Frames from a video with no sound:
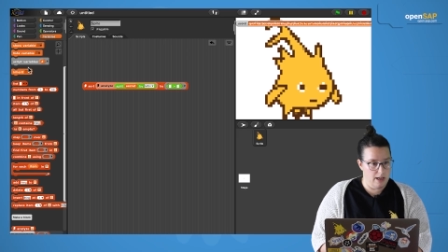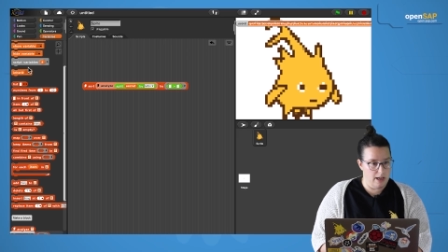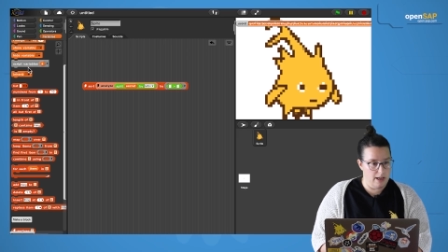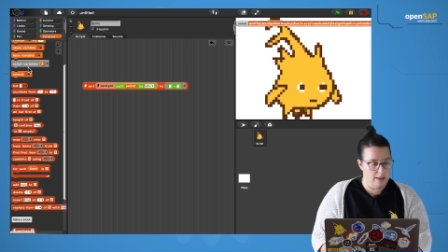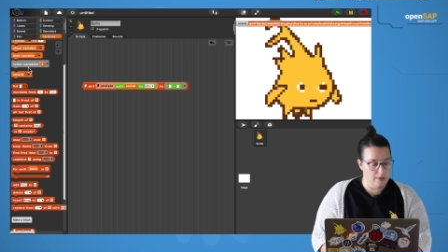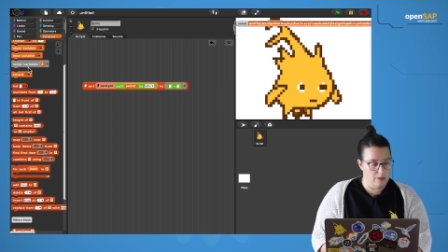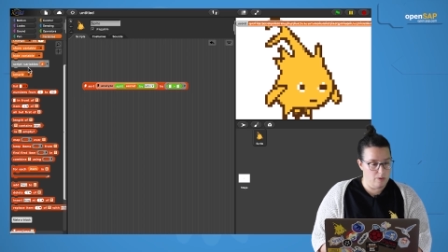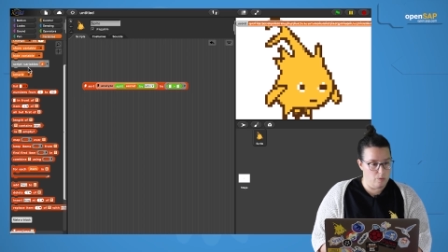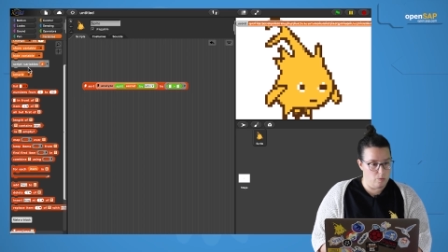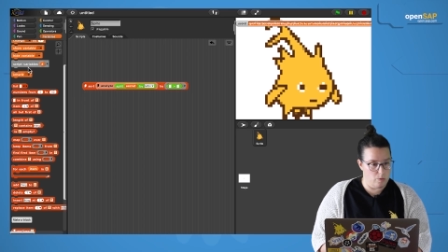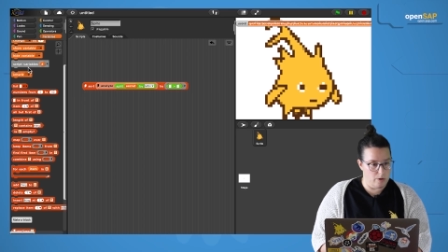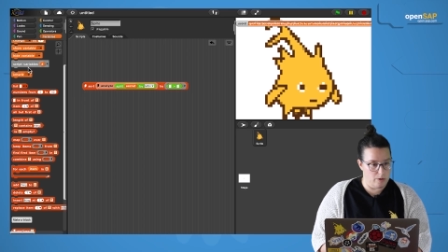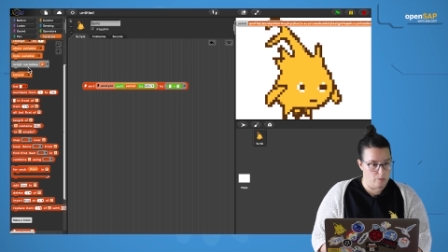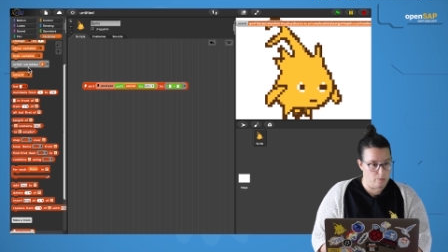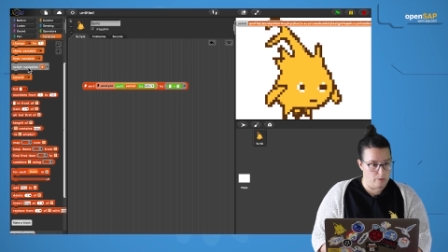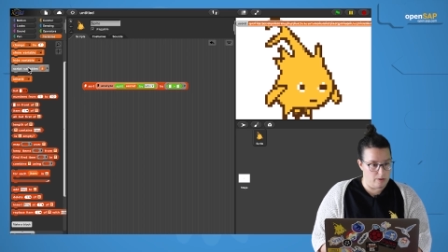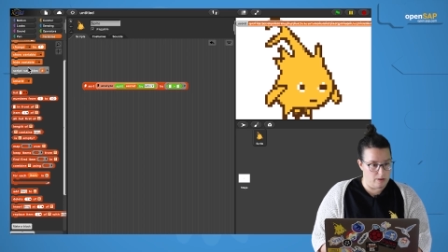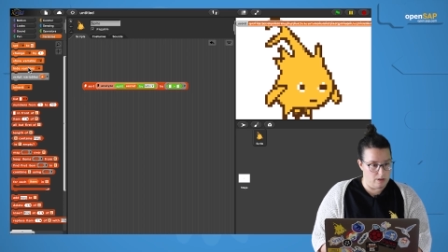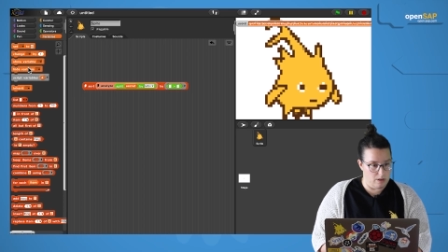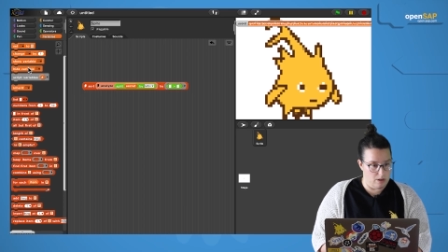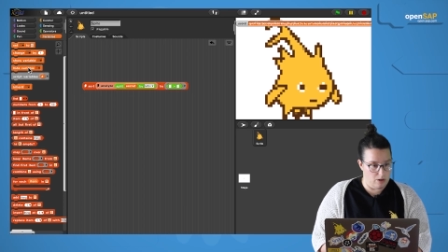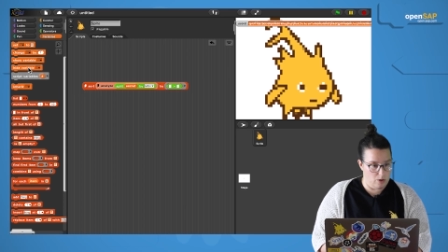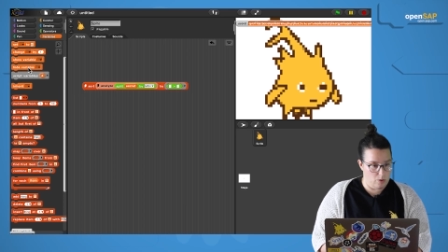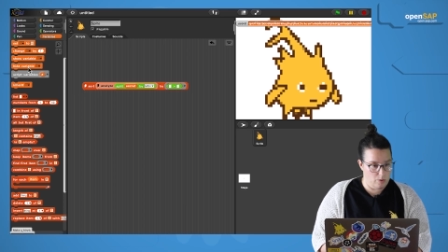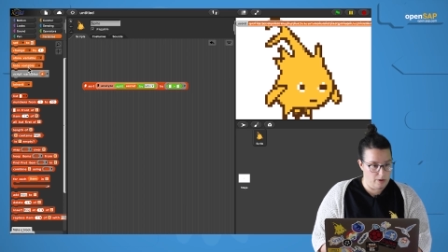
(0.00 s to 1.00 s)
and the one with
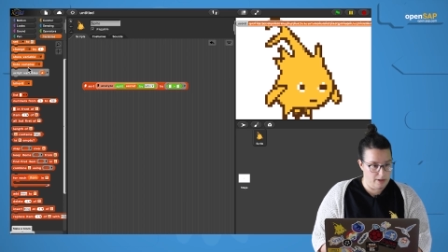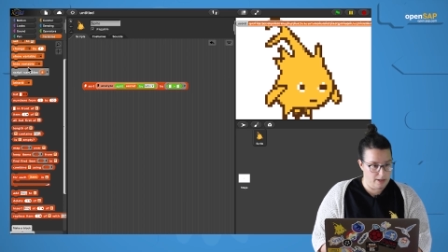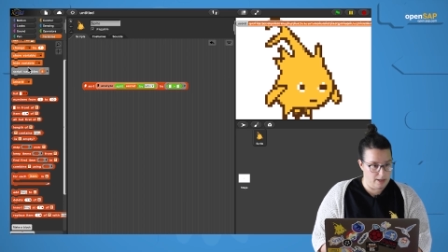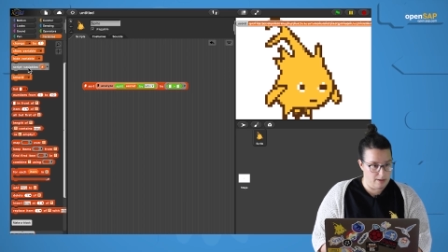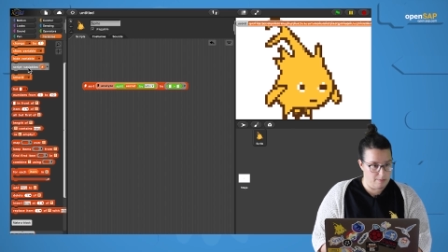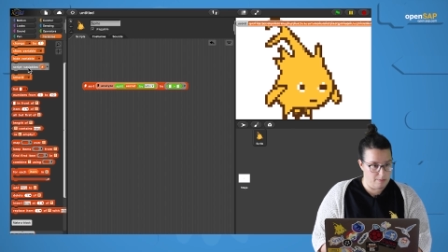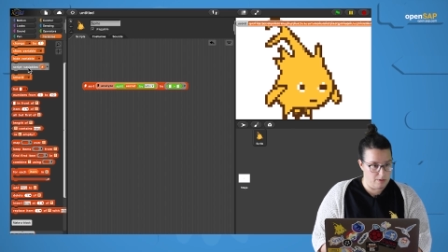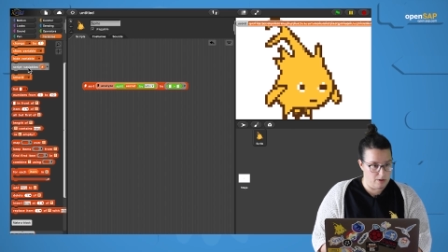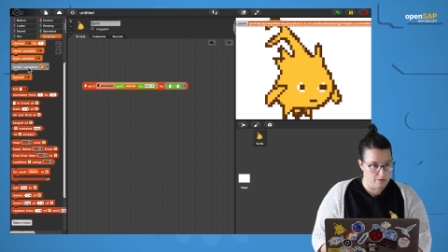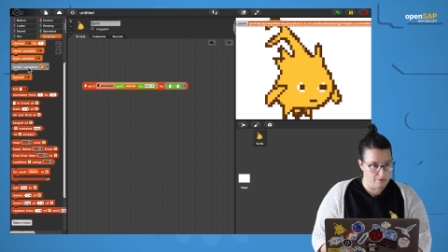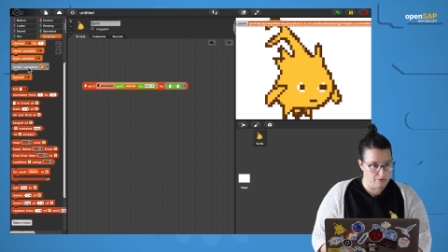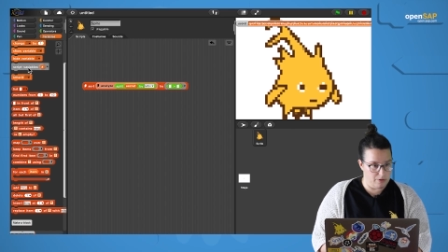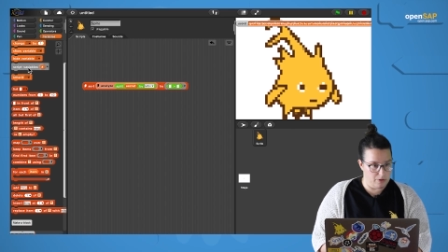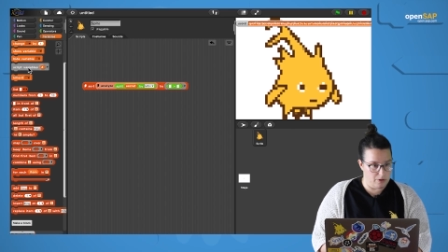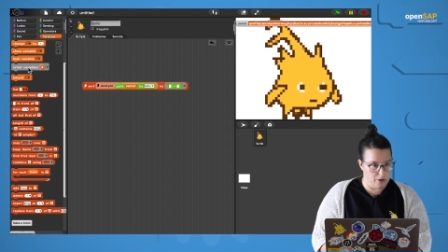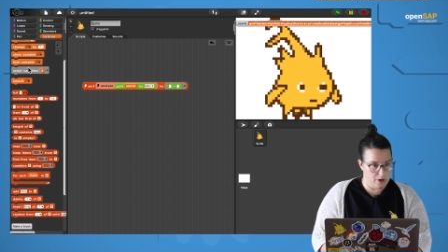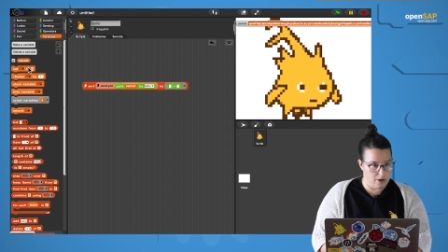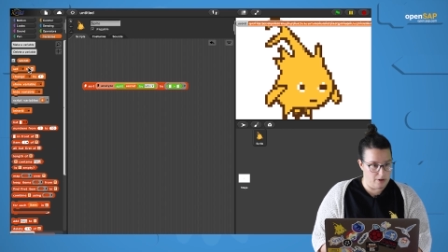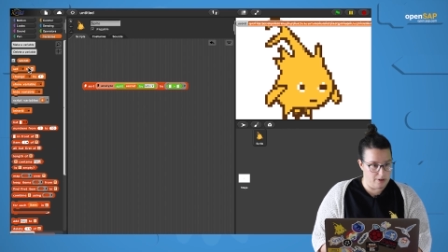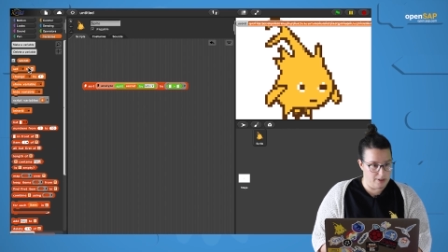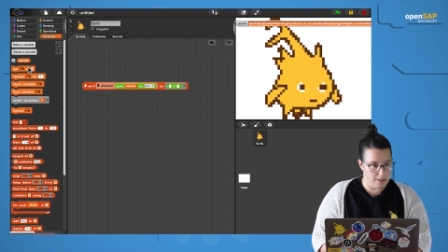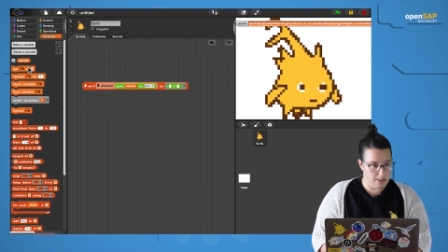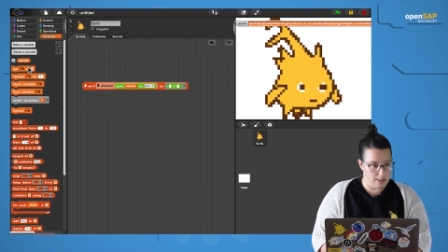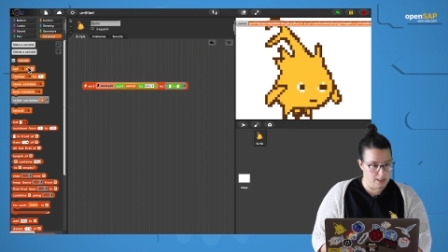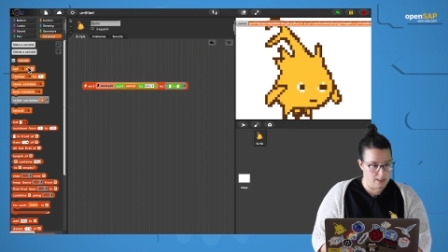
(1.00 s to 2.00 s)
the lower number of
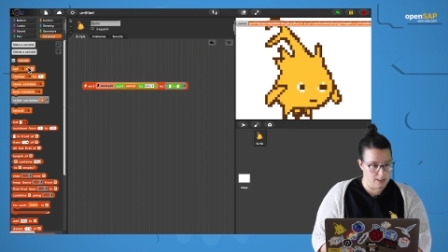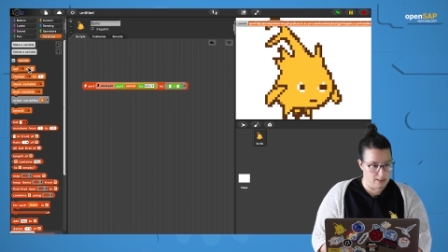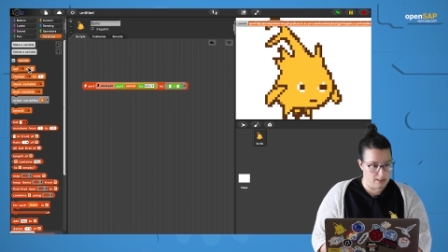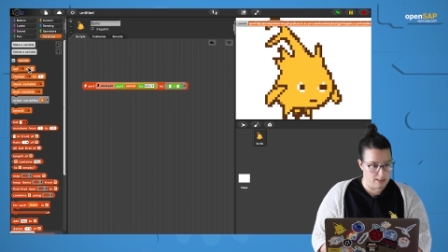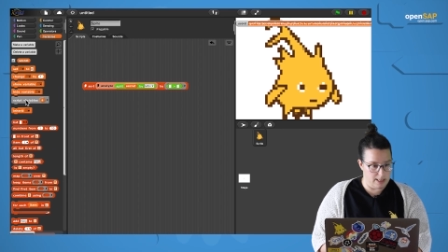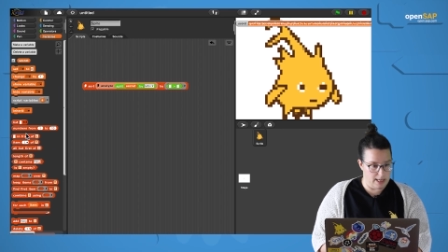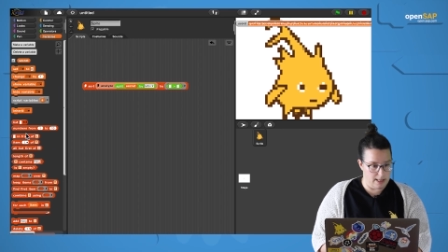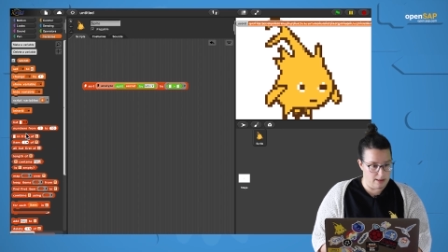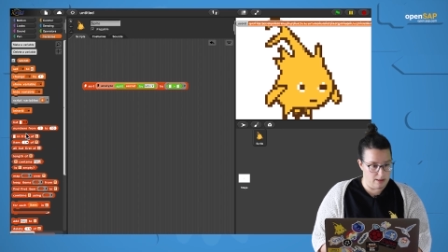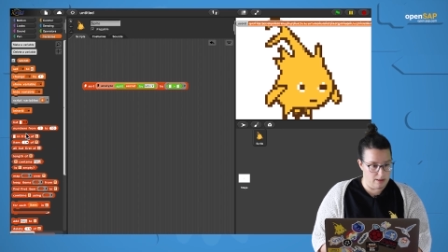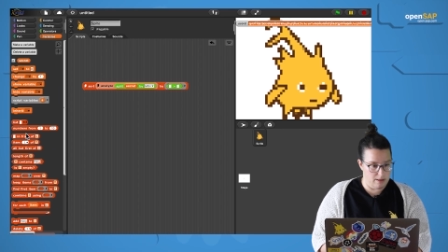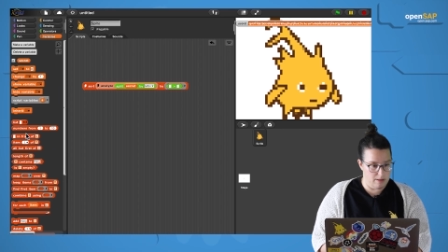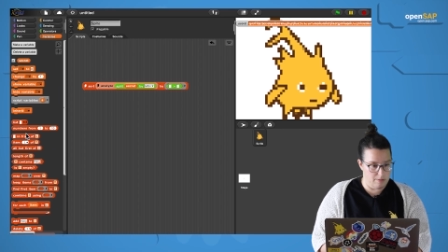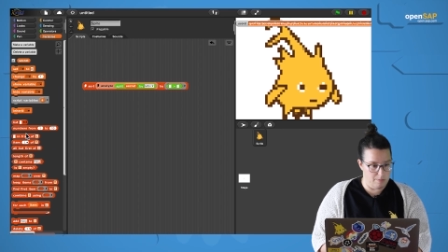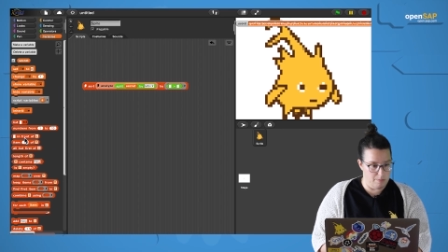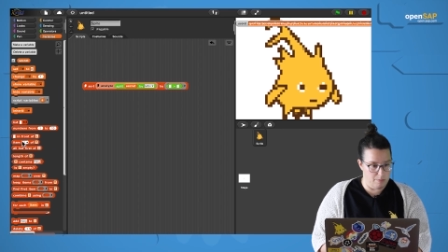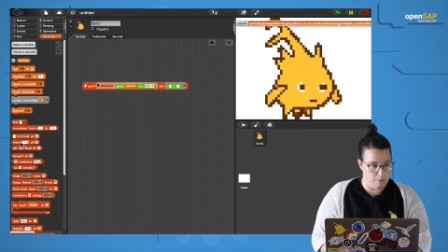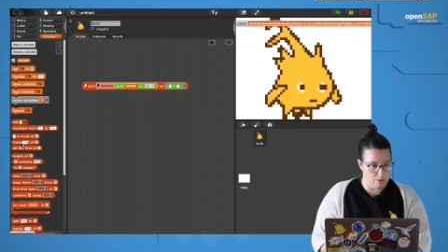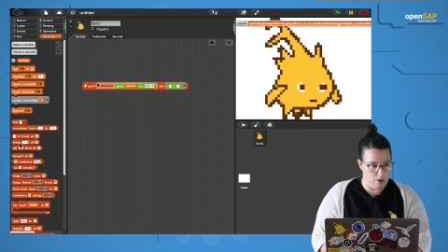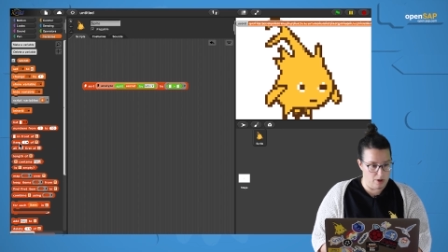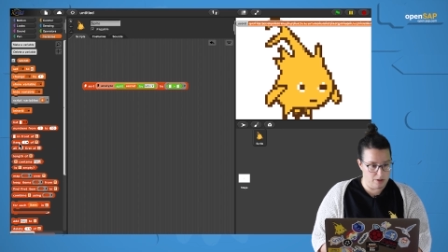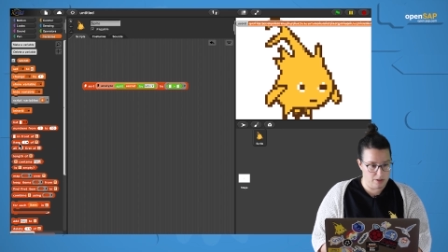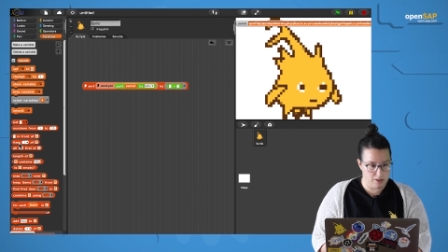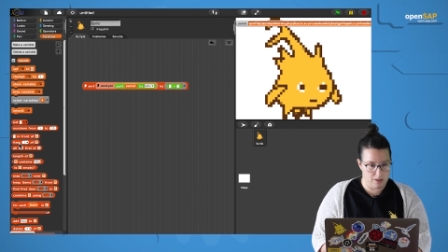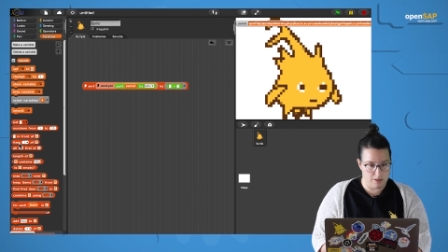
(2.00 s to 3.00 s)
occurrences at the
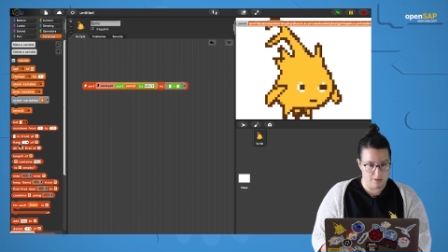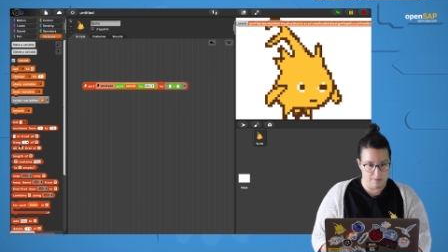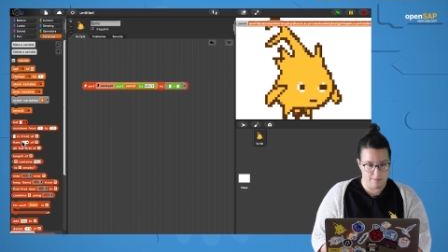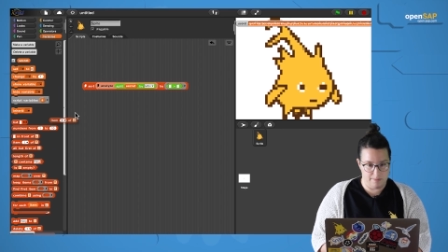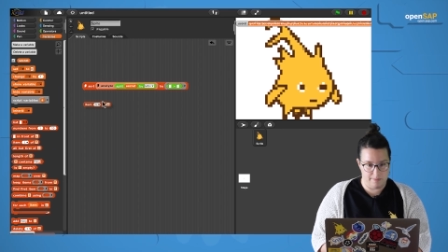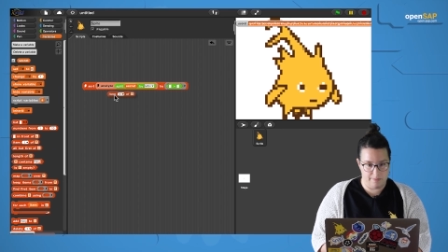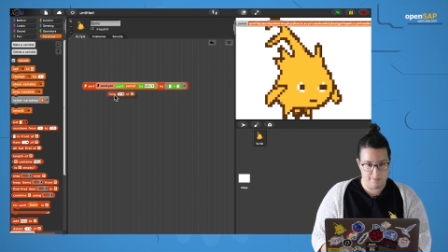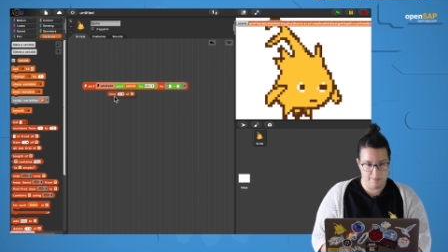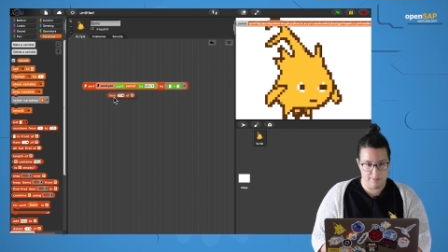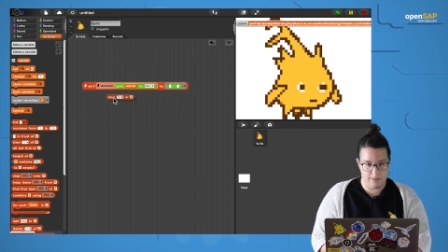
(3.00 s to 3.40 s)
bottom.